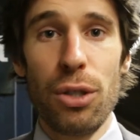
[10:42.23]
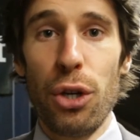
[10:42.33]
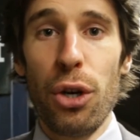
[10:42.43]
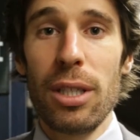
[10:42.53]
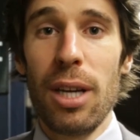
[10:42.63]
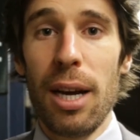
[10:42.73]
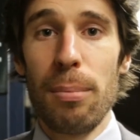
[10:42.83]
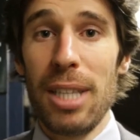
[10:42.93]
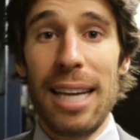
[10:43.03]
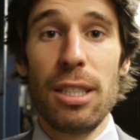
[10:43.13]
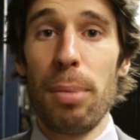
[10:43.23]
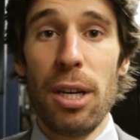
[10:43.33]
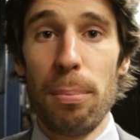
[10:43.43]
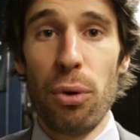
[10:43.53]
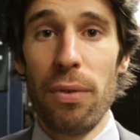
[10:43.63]
The New York Times hasn't been
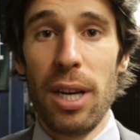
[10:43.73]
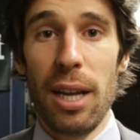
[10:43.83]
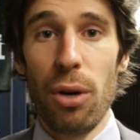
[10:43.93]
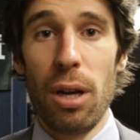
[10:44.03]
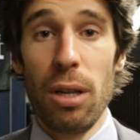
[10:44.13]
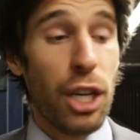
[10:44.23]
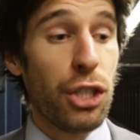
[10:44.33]
improving at all.